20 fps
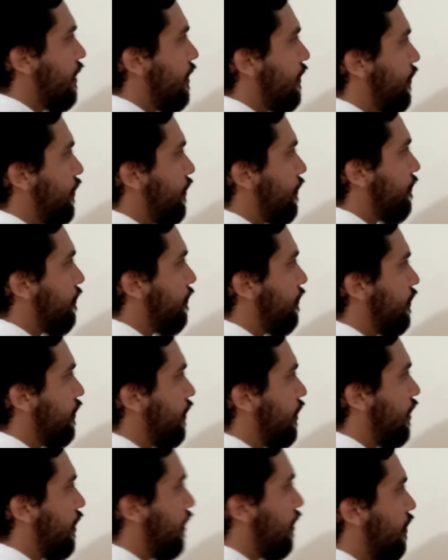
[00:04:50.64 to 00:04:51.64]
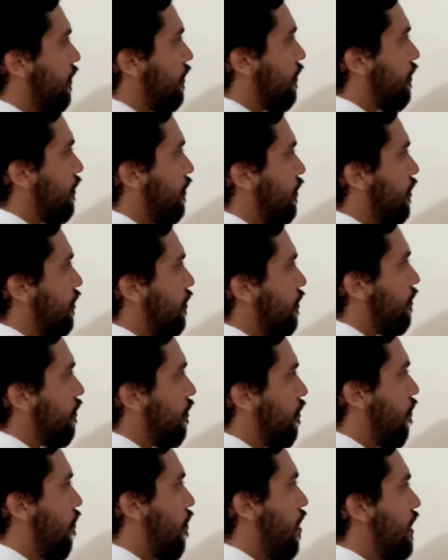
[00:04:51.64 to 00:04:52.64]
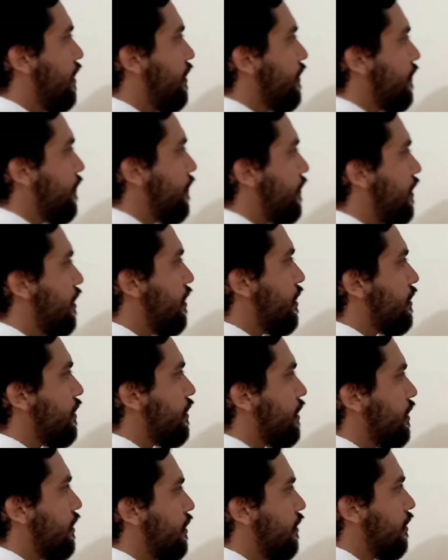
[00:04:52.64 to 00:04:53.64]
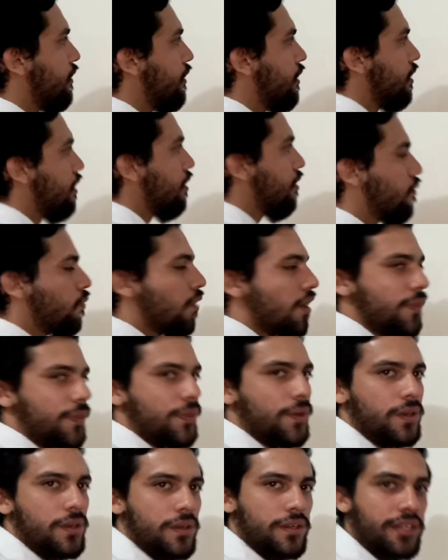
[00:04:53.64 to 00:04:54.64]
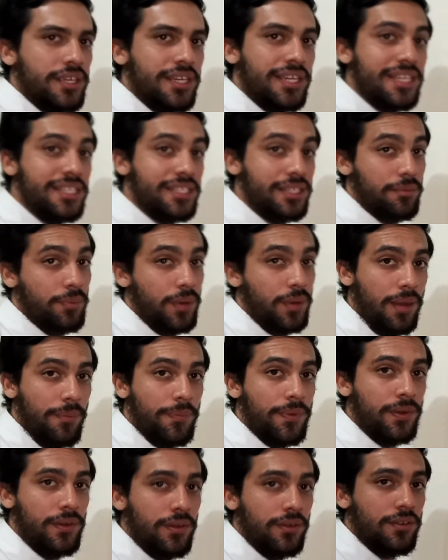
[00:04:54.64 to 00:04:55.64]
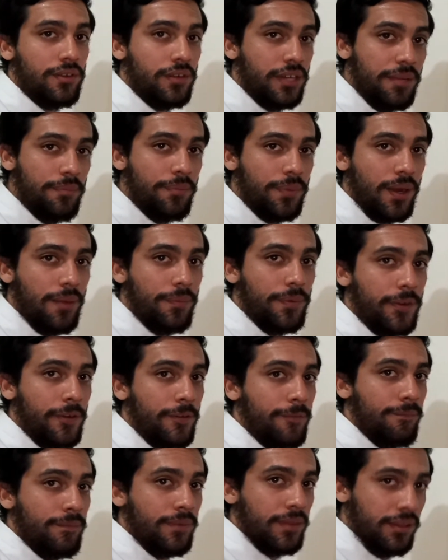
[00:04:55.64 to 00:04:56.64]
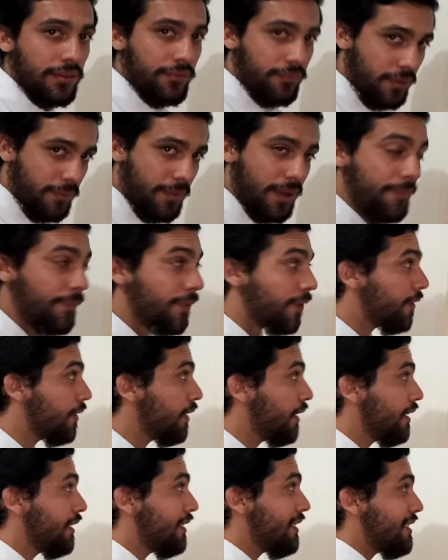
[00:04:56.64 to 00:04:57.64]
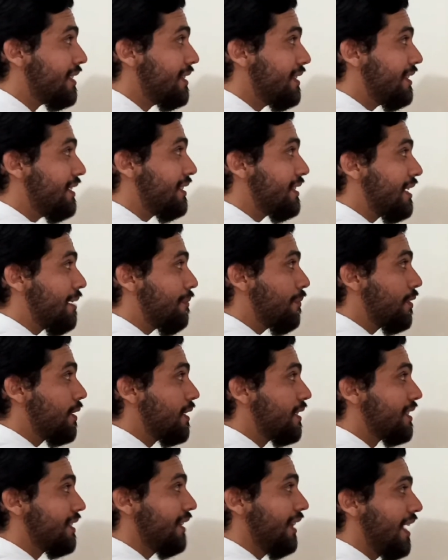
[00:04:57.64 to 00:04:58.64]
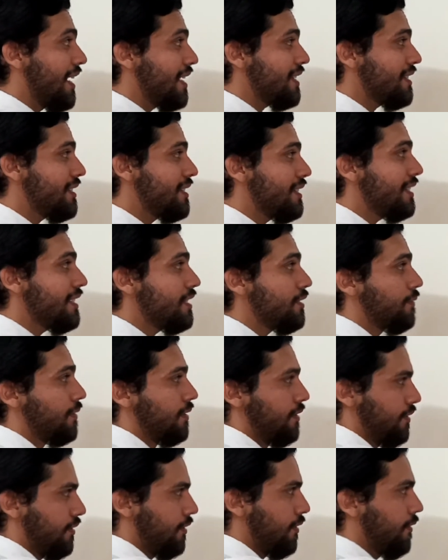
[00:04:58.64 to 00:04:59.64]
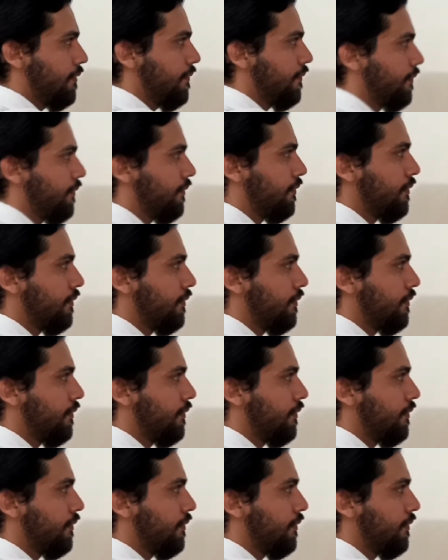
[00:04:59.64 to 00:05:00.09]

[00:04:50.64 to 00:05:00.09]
I don't know, 1/3. 1/3, is it proper or improper? Remember, this number is less than this one, so